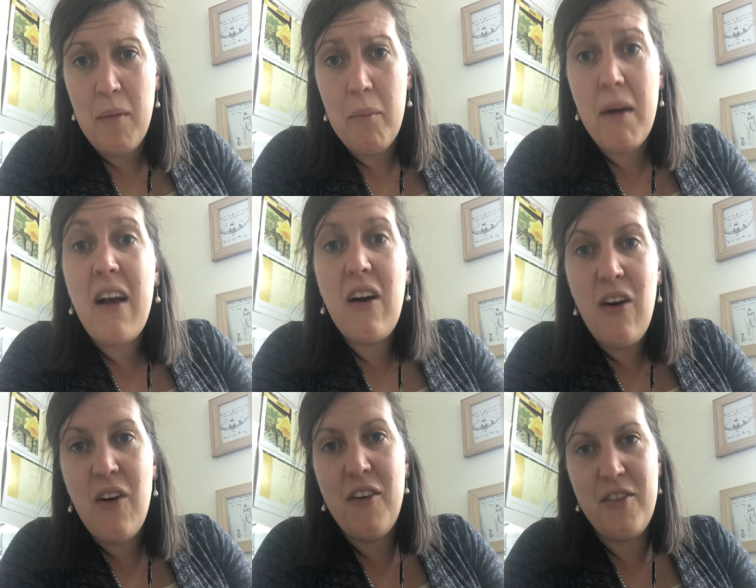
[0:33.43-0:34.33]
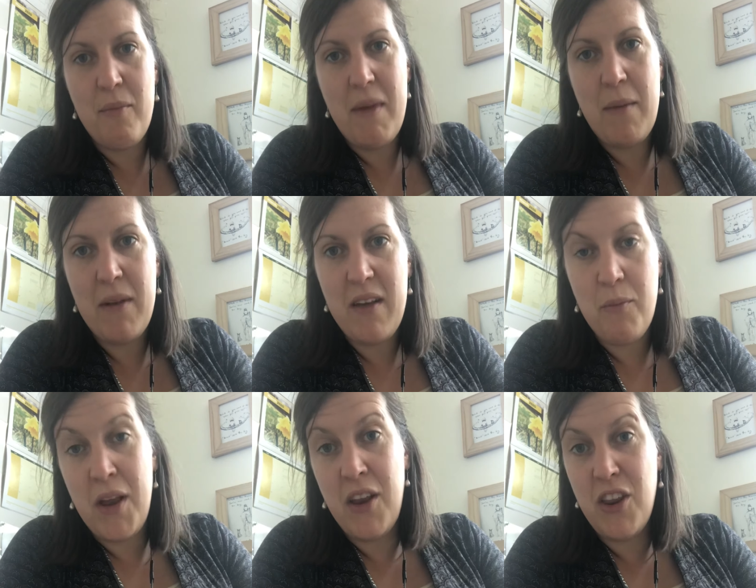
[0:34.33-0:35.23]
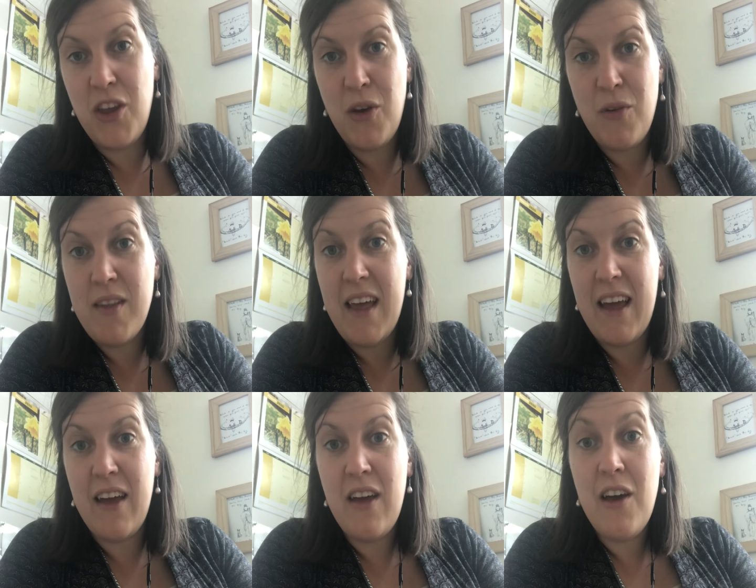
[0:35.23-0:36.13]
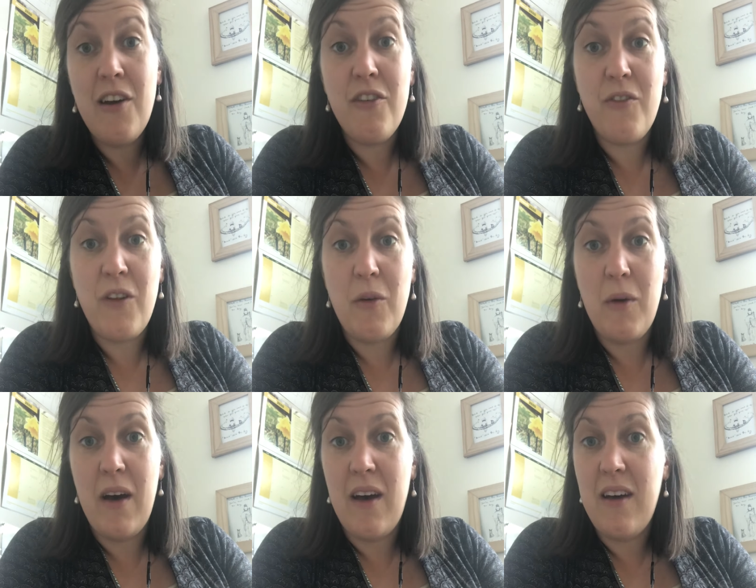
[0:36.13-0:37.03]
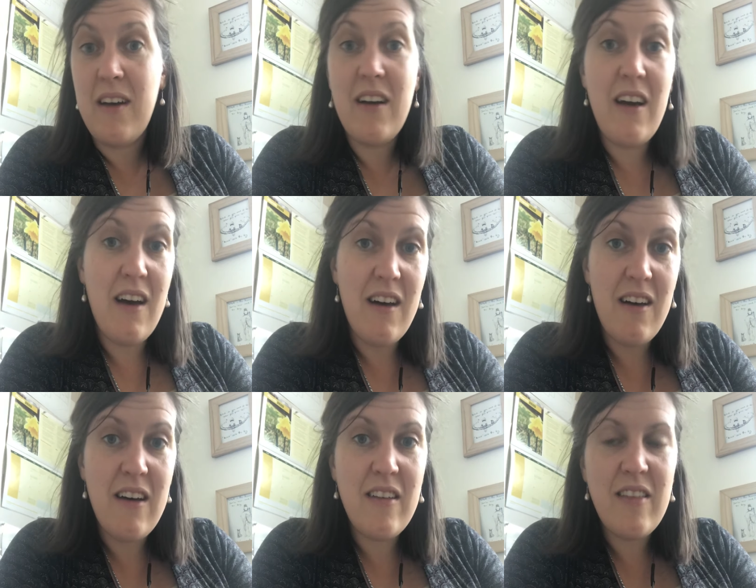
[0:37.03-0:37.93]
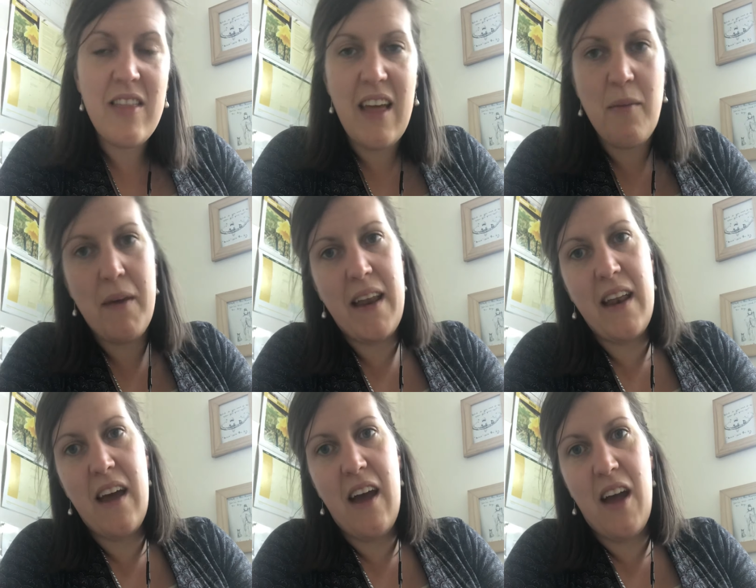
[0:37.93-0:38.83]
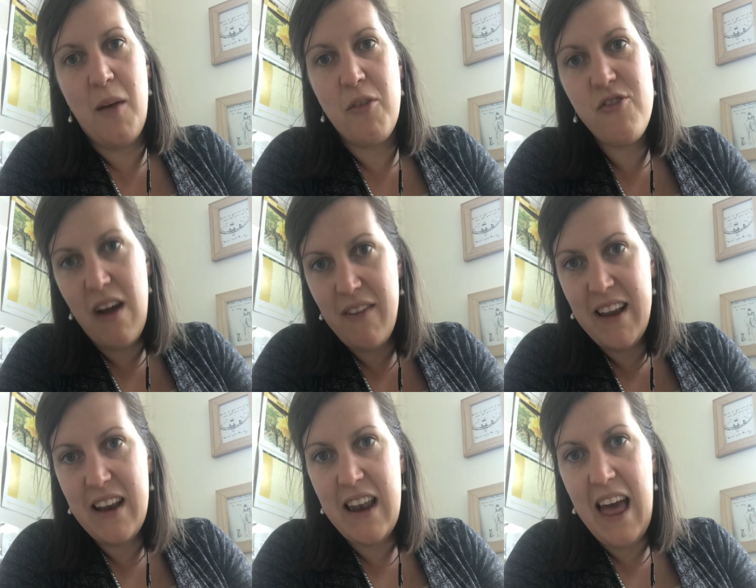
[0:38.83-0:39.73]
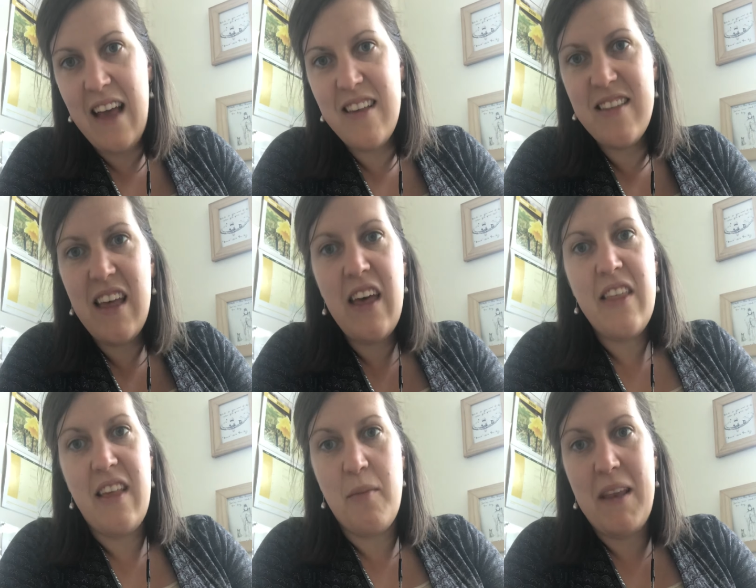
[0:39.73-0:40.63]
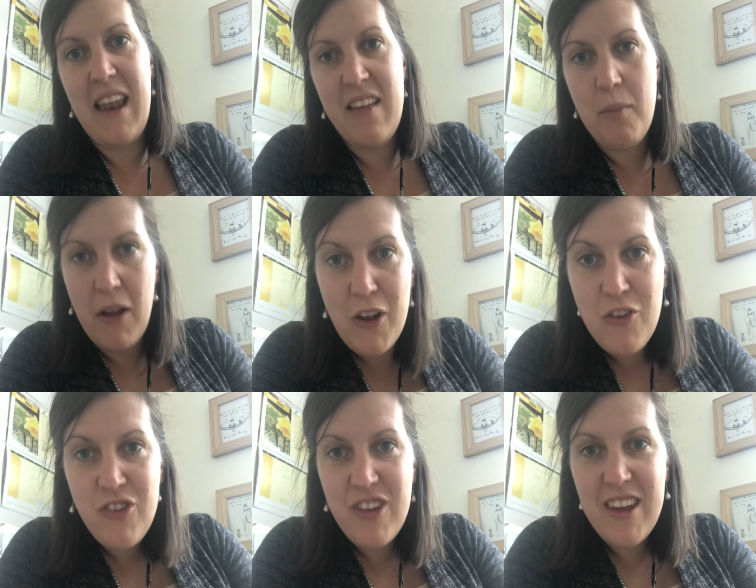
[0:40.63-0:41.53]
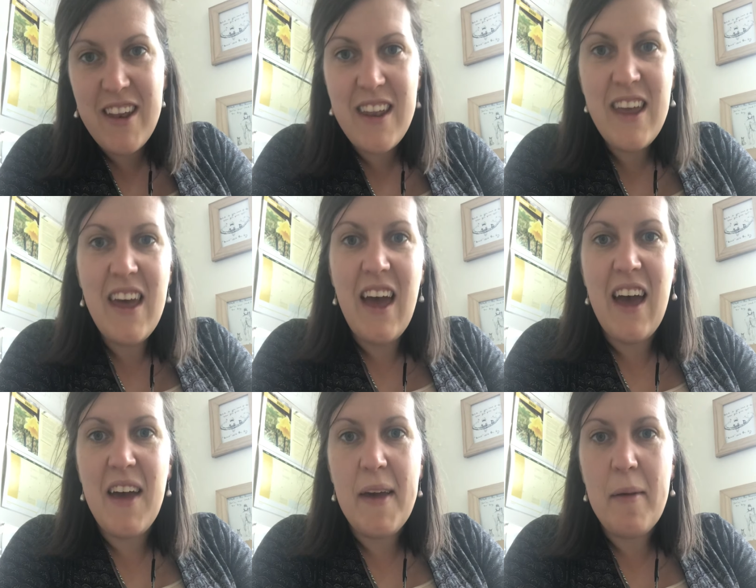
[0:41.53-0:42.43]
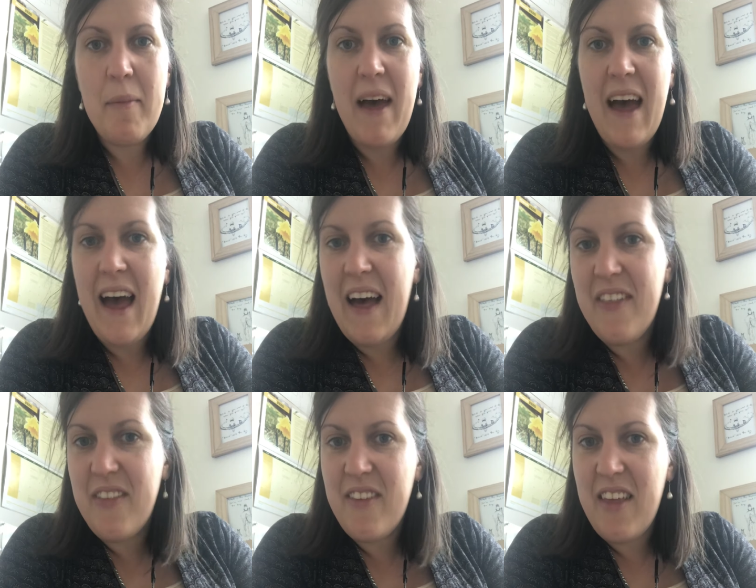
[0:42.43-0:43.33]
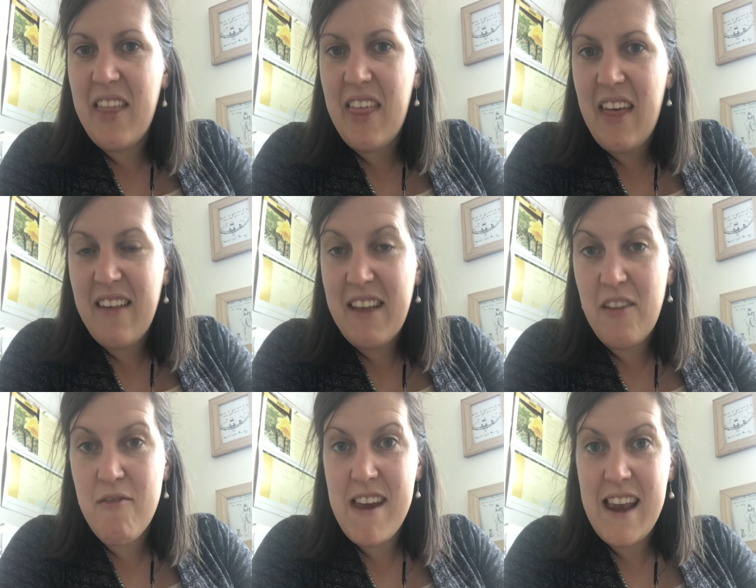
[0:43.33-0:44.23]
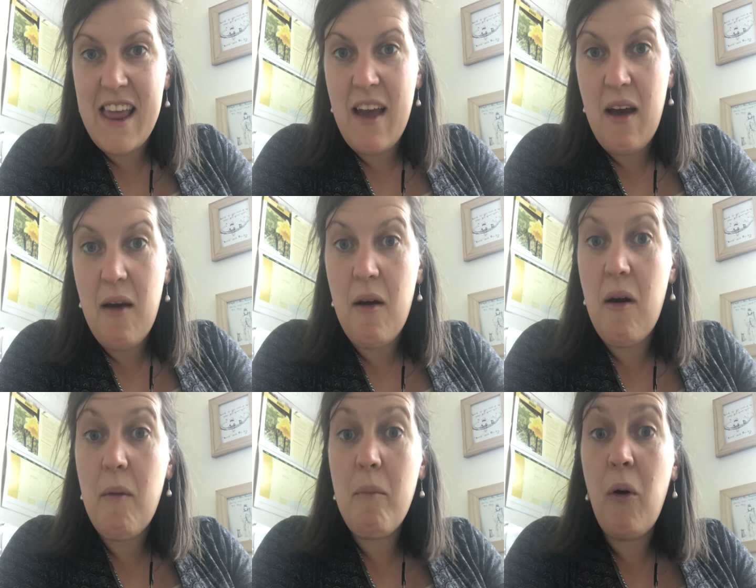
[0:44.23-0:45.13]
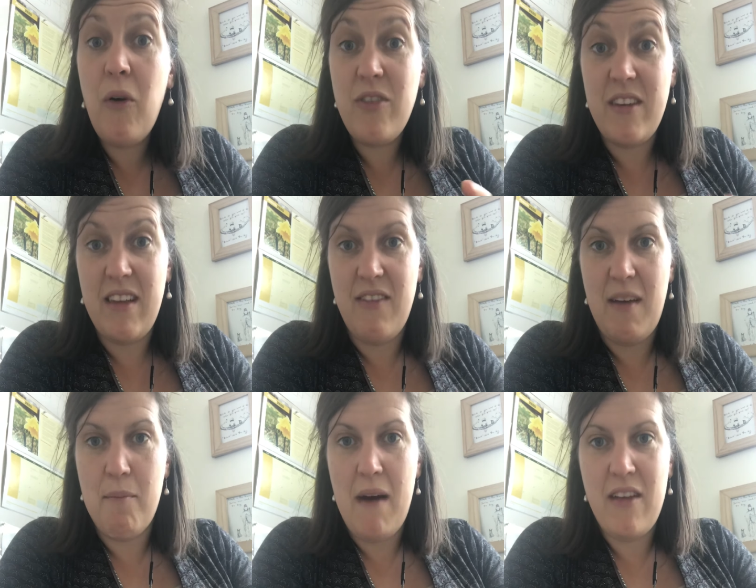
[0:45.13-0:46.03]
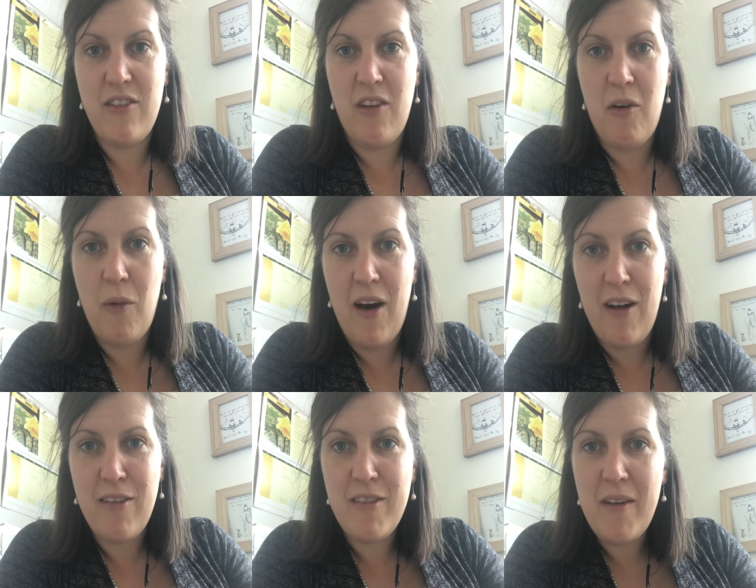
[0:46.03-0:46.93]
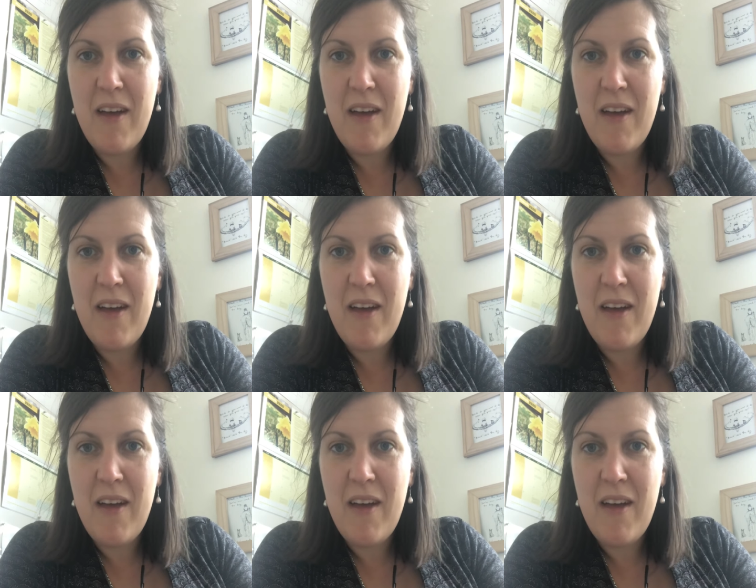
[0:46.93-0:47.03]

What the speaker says: because people have been using fewer cars, they've been travelling less, there's been less pollution, and that's had a really positive impact on our world.